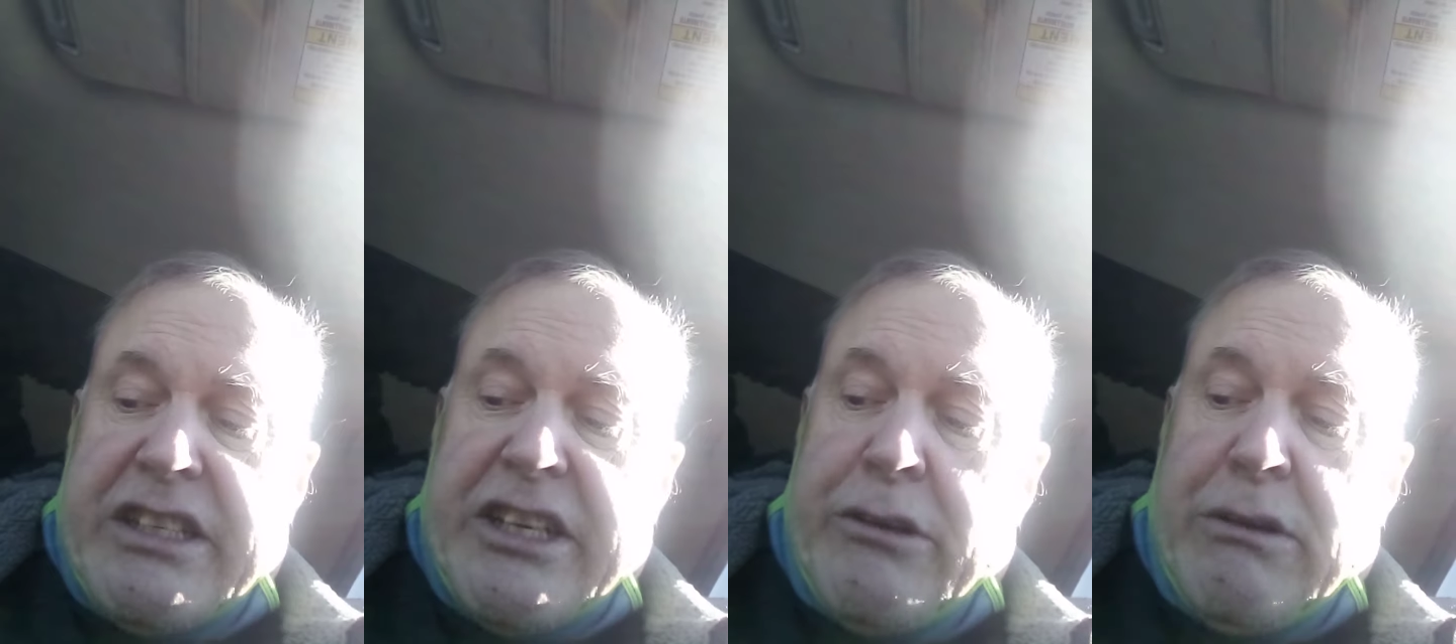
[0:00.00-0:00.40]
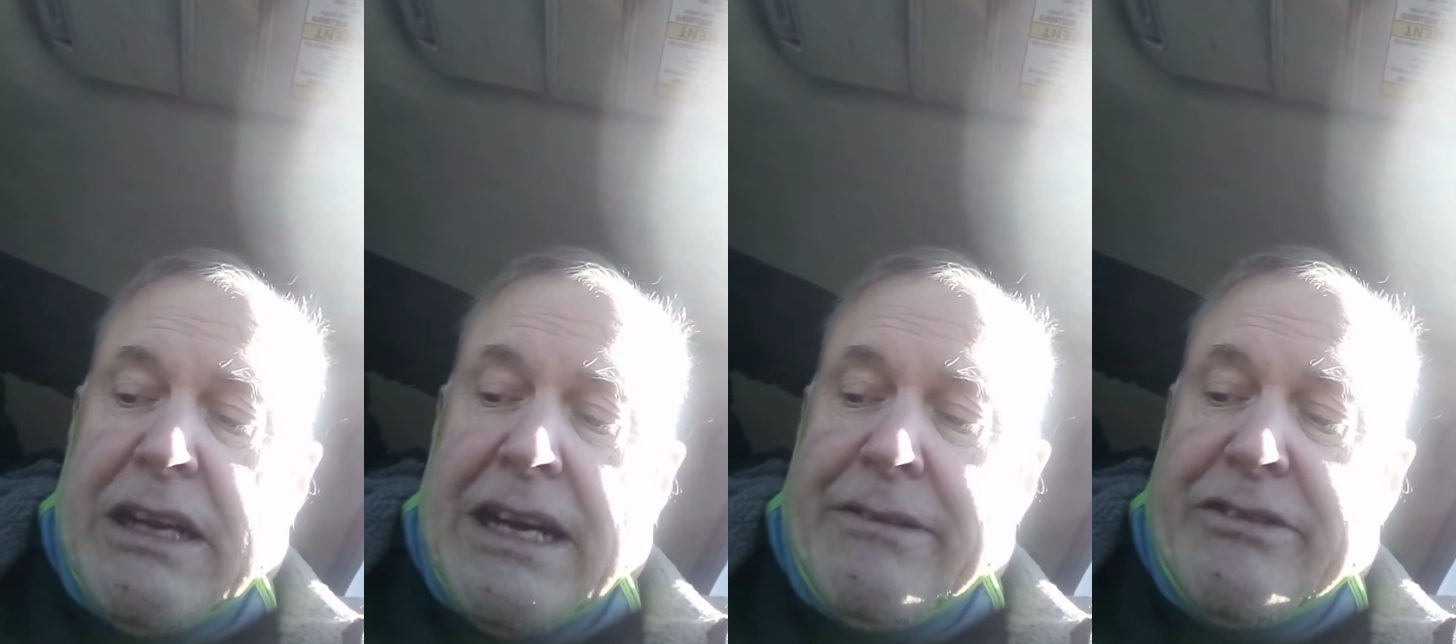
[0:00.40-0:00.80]
they don't
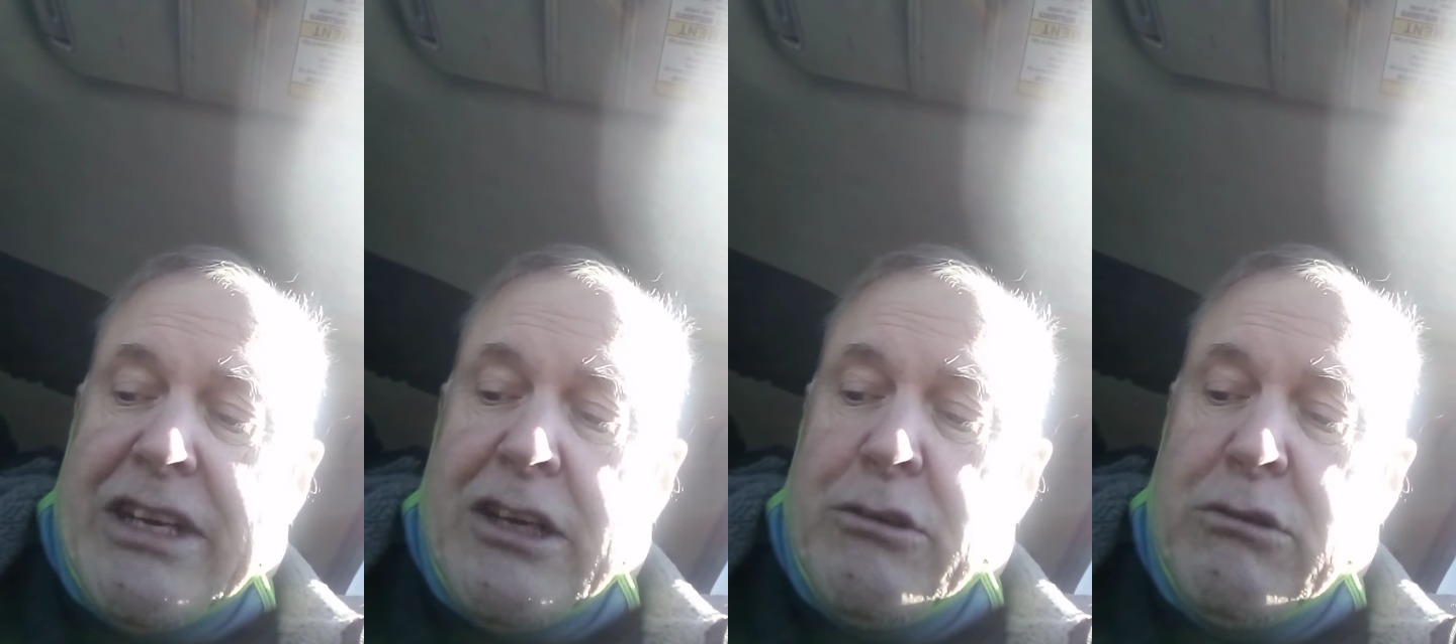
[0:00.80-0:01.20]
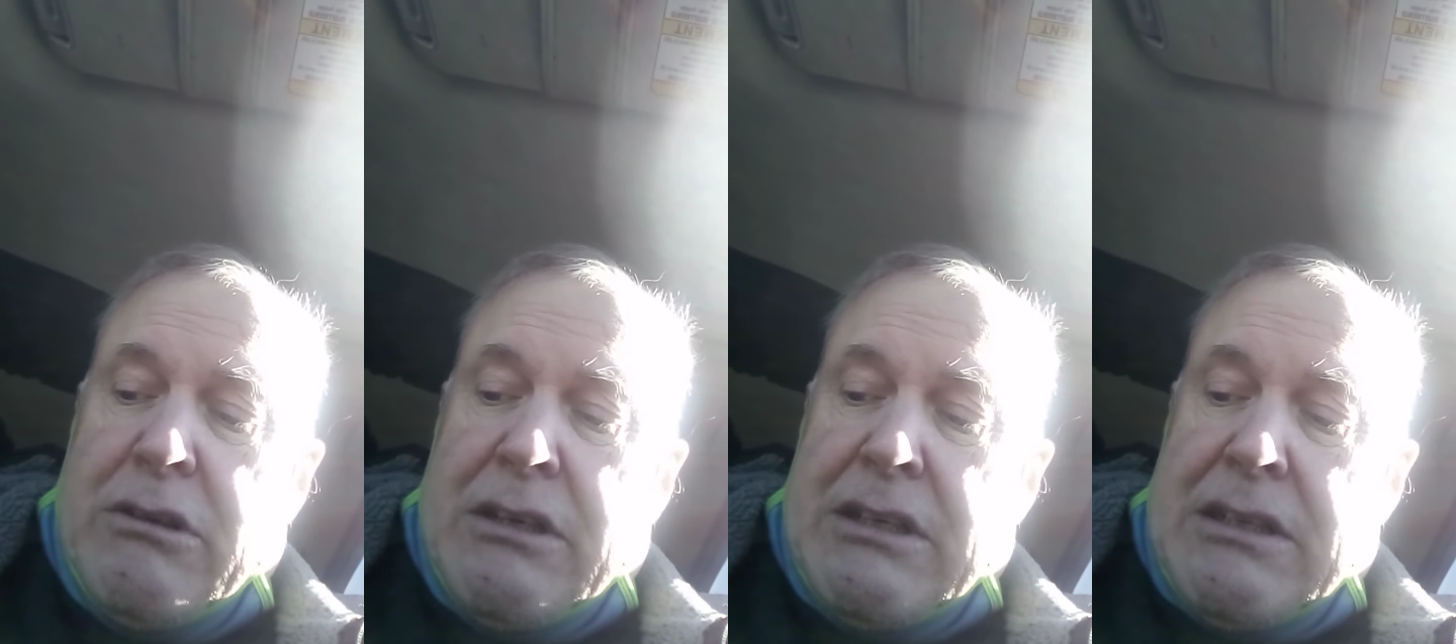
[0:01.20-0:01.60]
have now
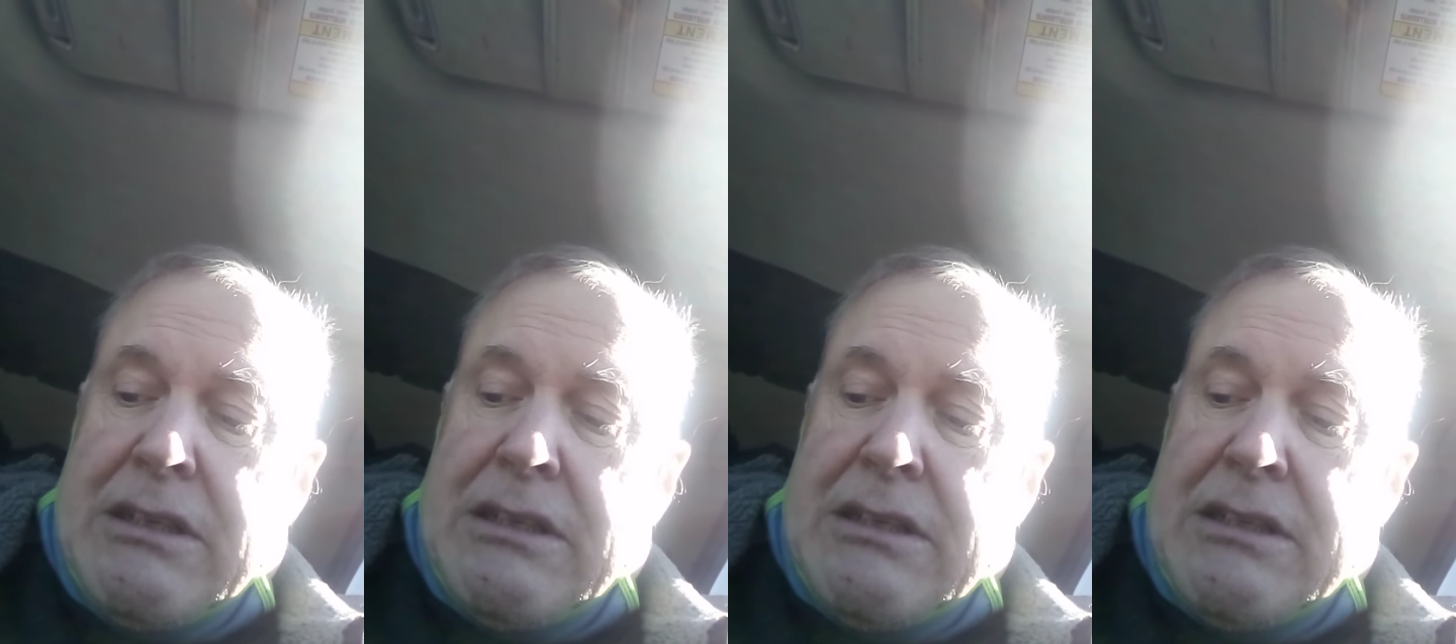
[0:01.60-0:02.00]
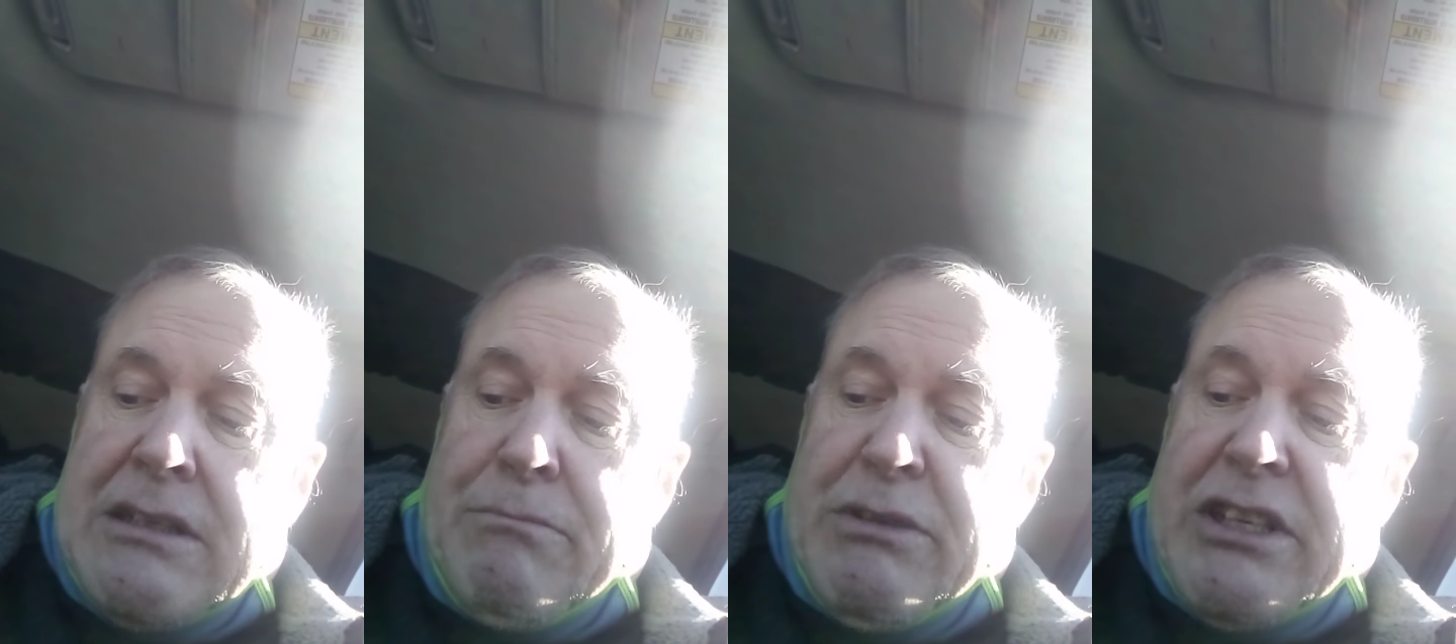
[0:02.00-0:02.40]

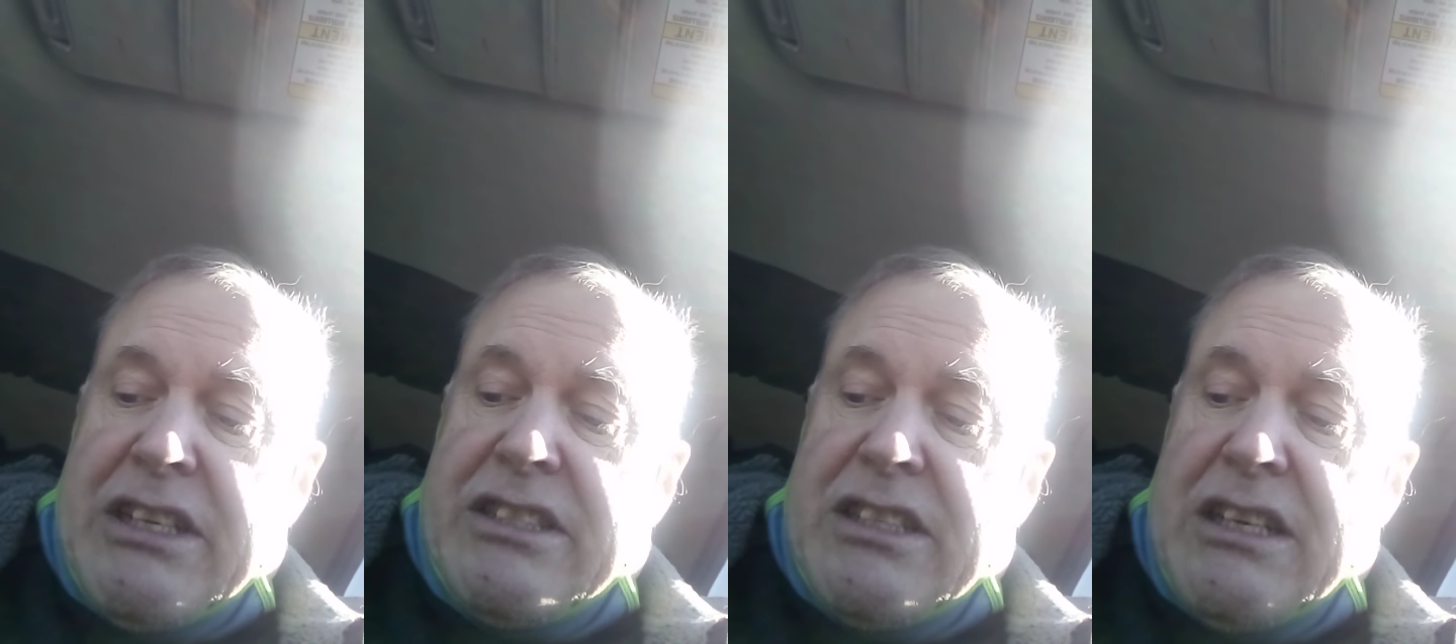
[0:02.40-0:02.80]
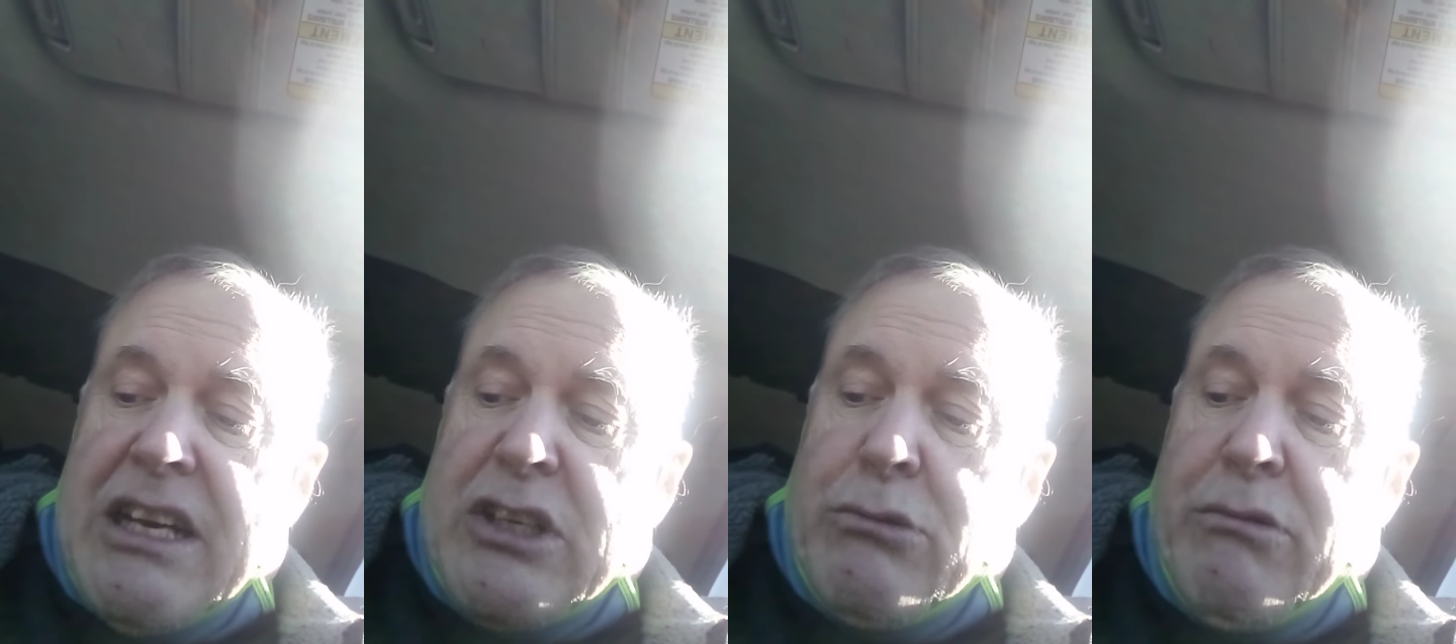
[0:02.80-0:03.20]
besides the
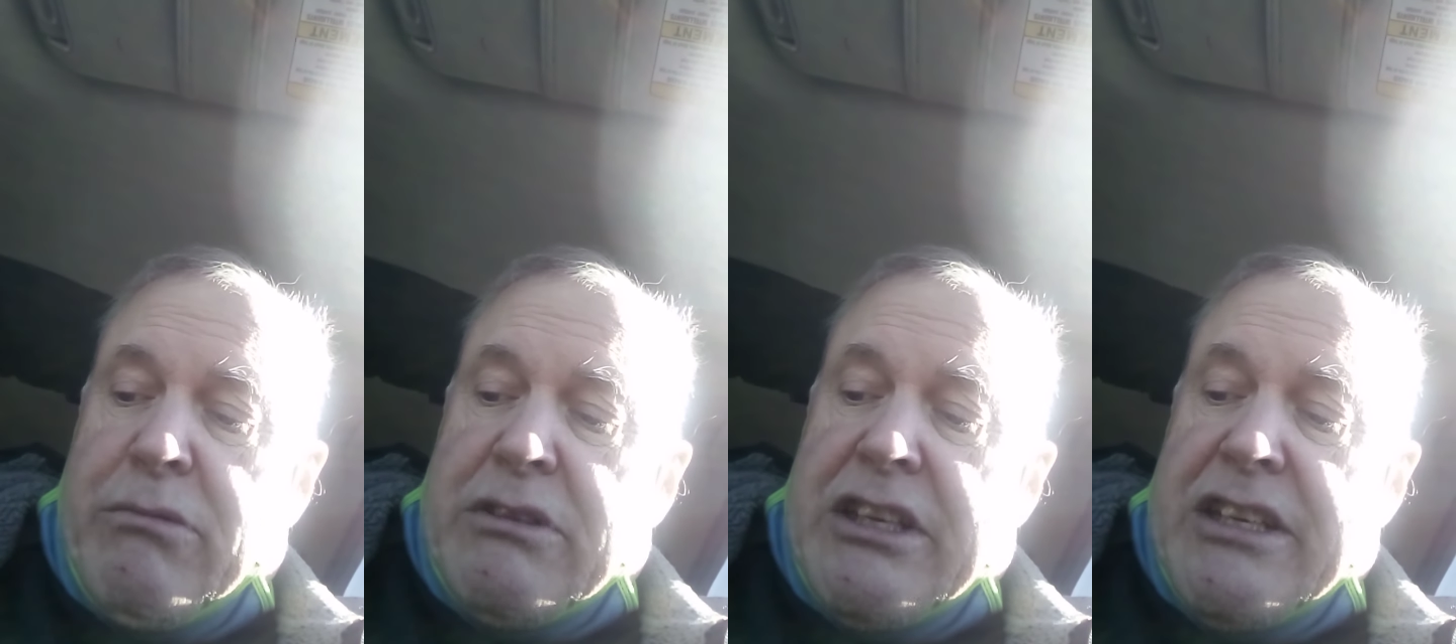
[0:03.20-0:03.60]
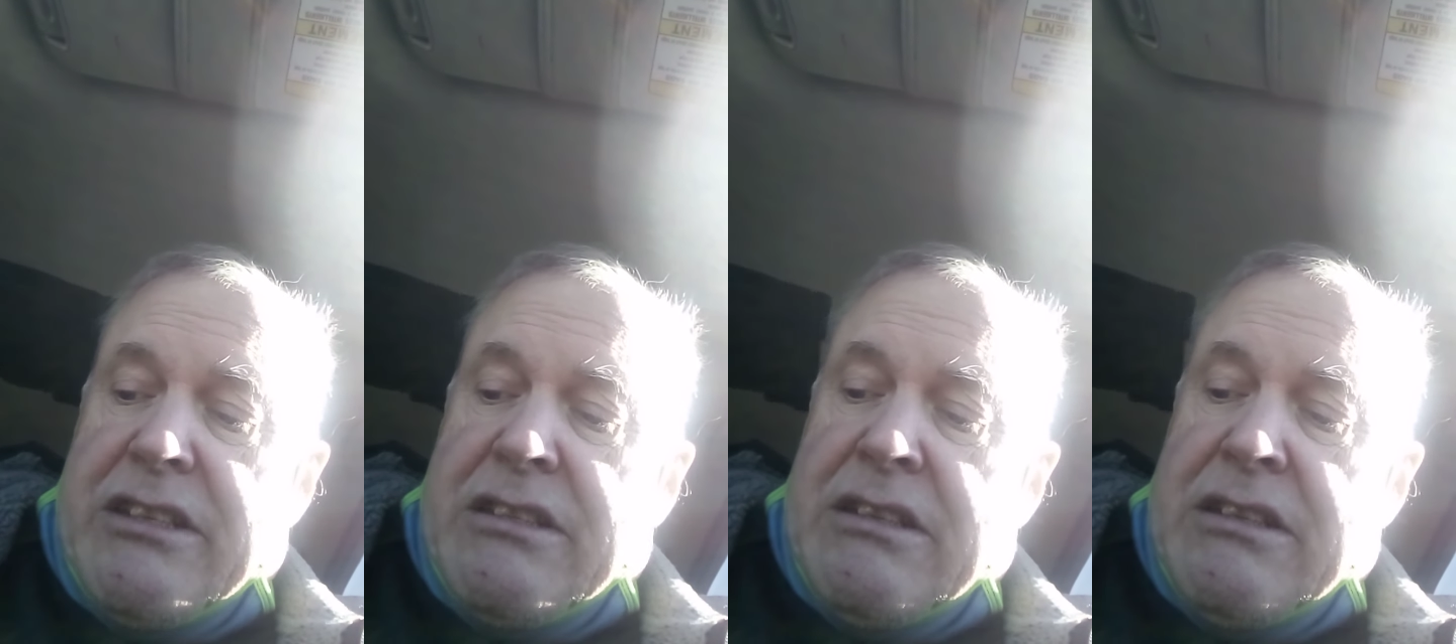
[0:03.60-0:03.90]
actual kit